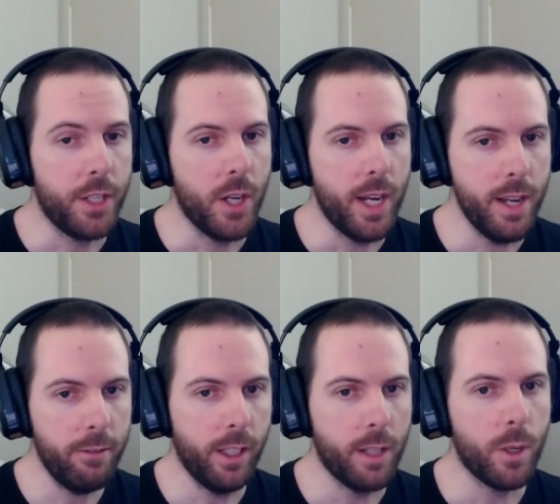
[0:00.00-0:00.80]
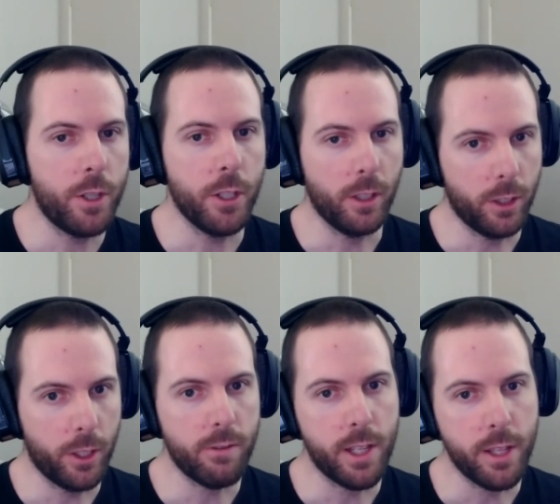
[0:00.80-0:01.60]
so I definitely watch a
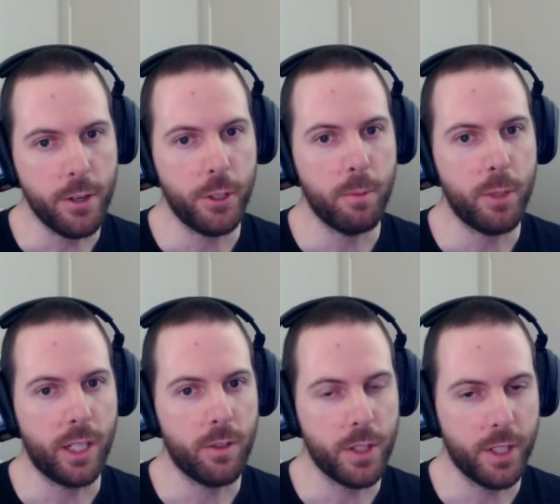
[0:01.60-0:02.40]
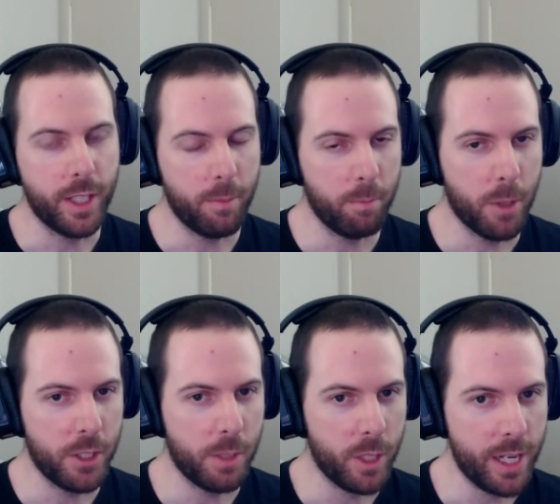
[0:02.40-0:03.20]
lot of other YouTube channels, like
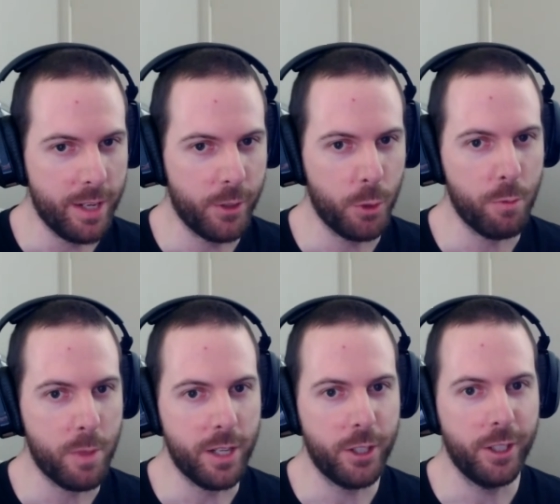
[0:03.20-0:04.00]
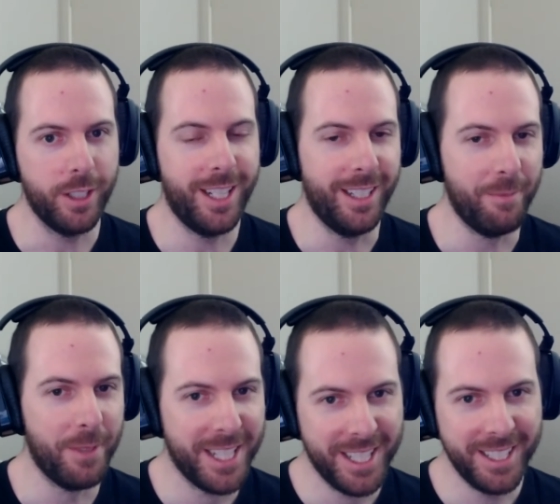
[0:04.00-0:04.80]
possibly too much.
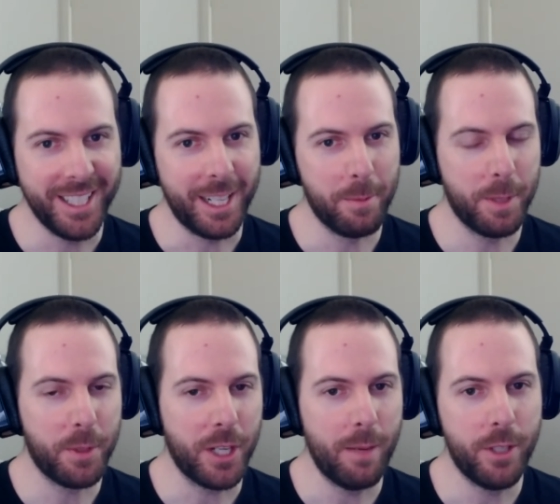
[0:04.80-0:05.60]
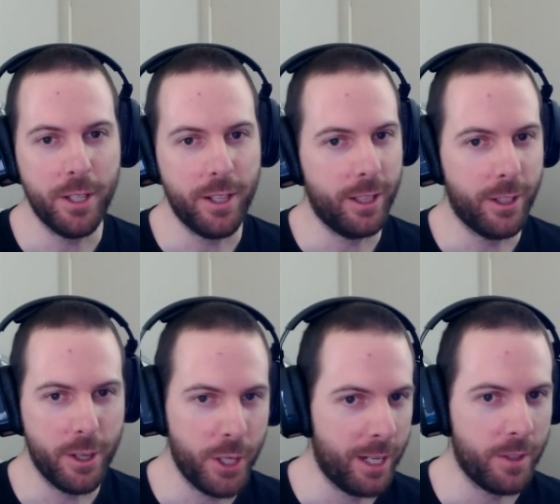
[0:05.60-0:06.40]
Like I'm subscribed to a lot
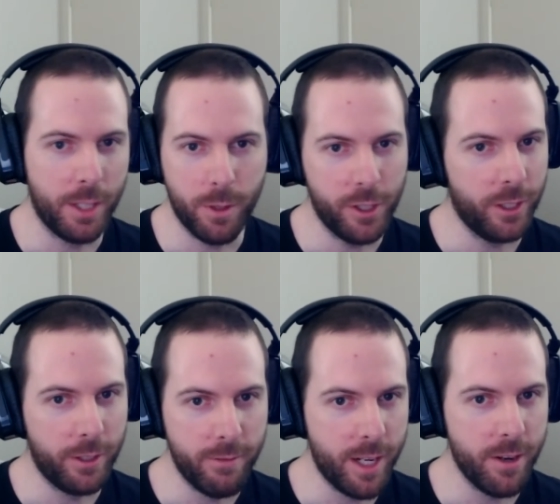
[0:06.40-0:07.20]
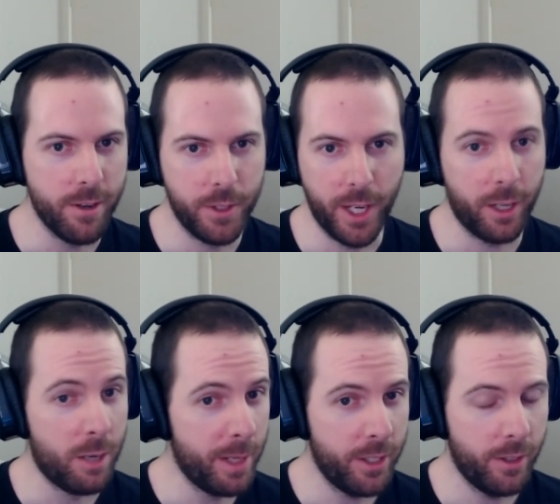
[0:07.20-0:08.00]
of channels. I watch a lot of videos. I
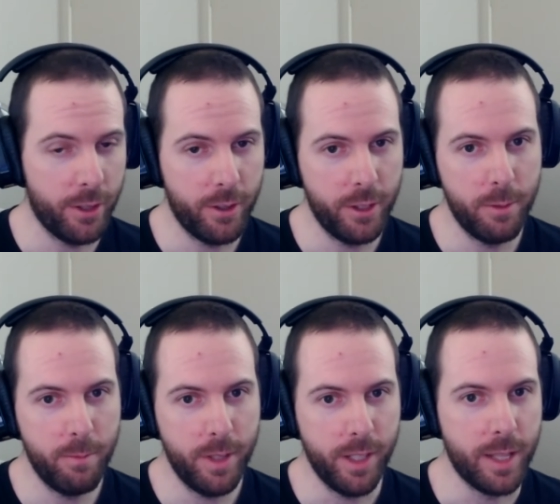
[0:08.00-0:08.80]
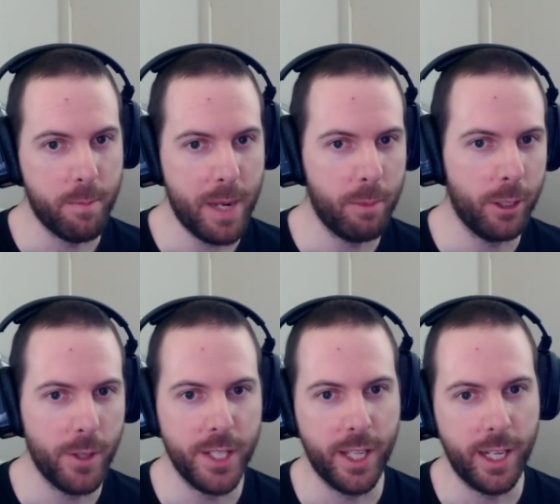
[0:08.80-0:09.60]
comment a lot on them, and then people are
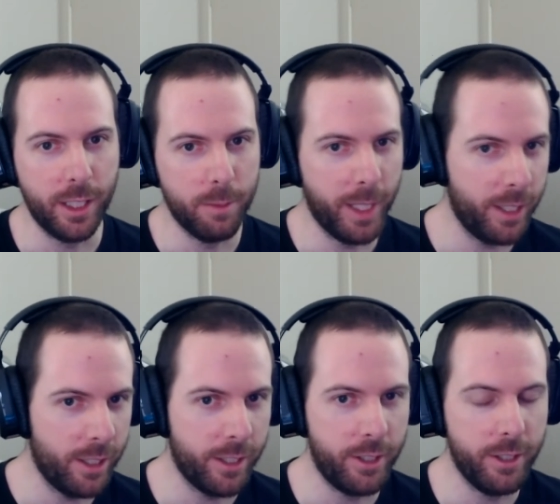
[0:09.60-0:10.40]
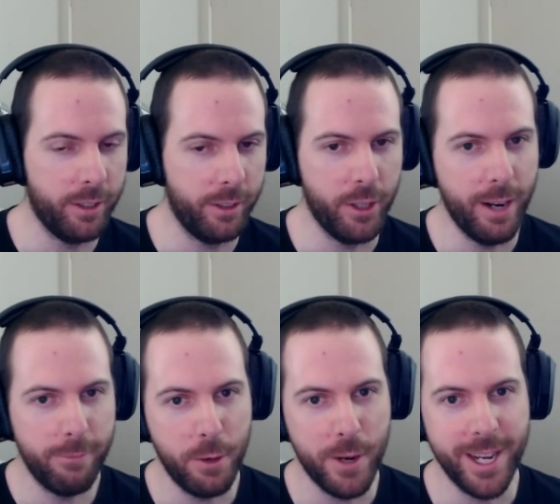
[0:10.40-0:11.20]
always like, "Oh my God, you're
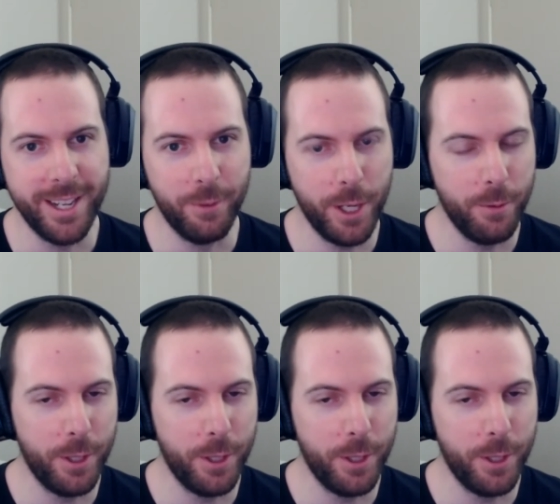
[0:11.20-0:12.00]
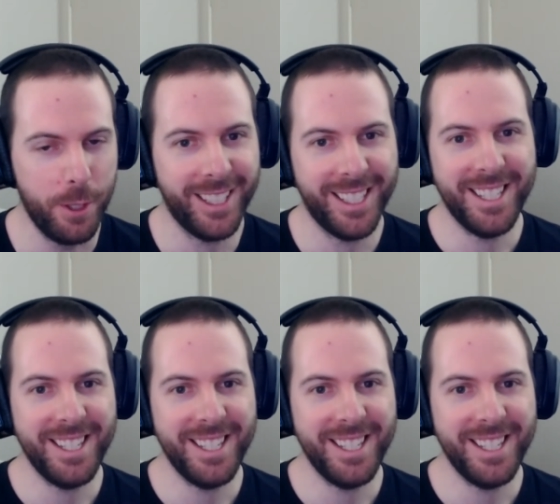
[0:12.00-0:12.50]
everywhere. What are you doing?"